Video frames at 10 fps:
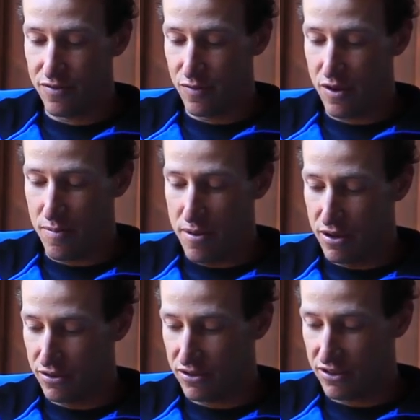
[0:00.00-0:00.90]
with
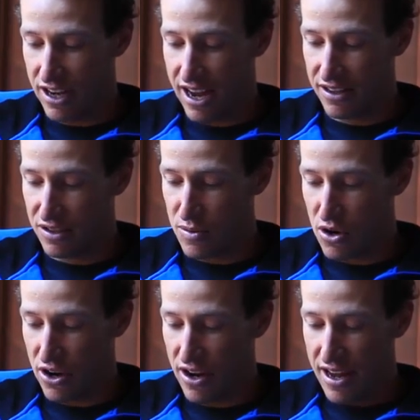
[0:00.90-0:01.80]
meals today and
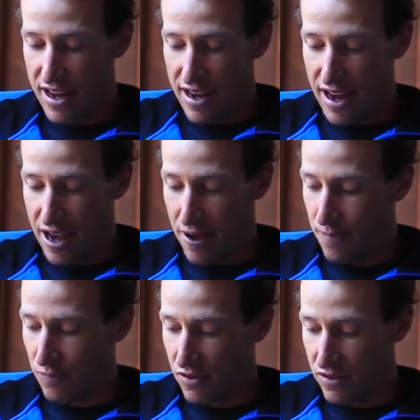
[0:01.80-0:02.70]

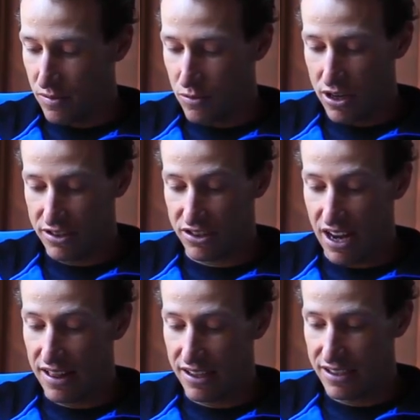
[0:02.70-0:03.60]
tomorrow, some nice
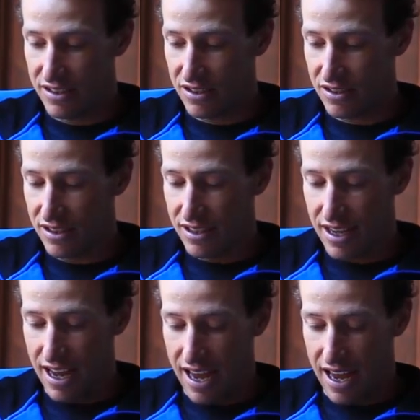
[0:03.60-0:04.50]
salads,
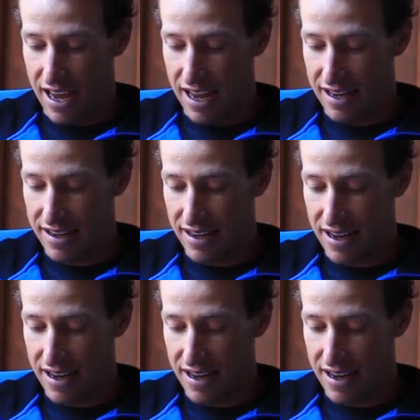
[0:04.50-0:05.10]
and